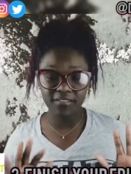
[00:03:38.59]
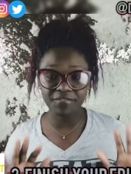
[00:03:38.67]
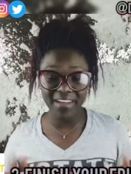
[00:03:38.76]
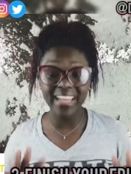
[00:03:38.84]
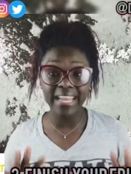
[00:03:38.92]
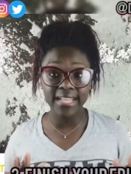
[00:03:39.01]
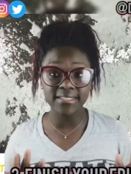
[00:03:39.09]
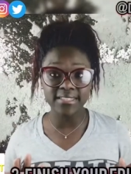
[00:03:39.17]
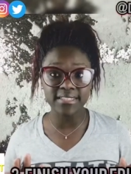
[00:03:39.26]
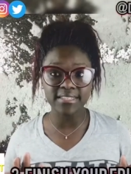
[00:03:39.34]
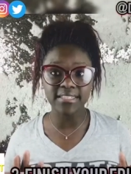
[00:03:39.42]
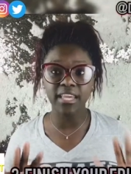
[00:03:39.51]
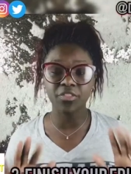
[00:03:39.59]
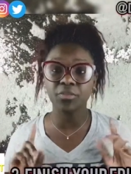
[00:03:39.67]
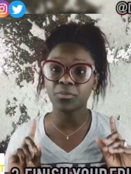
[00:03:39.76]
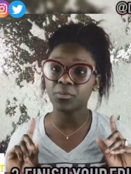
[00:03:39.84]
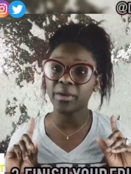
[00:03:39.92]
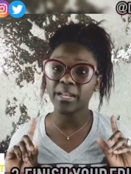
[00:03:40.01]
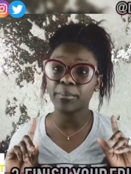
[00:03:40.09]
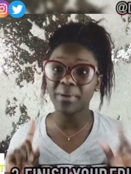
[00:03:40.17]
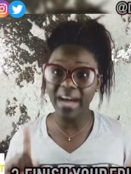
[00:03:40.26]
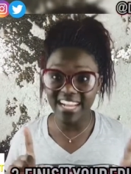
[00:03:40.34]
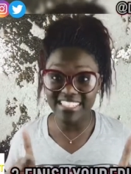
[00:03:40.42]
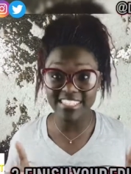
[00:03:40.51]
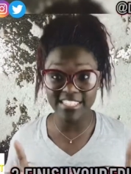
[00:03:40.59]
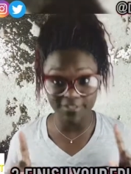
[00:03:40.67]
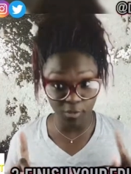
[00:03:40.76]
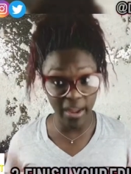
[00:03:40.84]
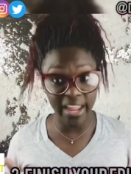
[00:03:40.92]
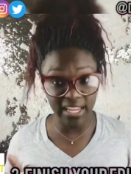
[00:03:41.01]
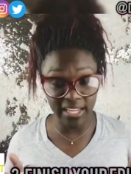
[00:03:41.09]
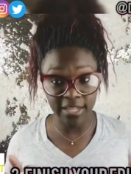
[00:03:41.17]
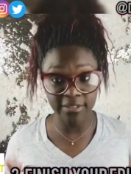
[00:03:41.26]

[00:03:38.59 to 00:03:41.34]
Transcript: finances in, the, in a positive way.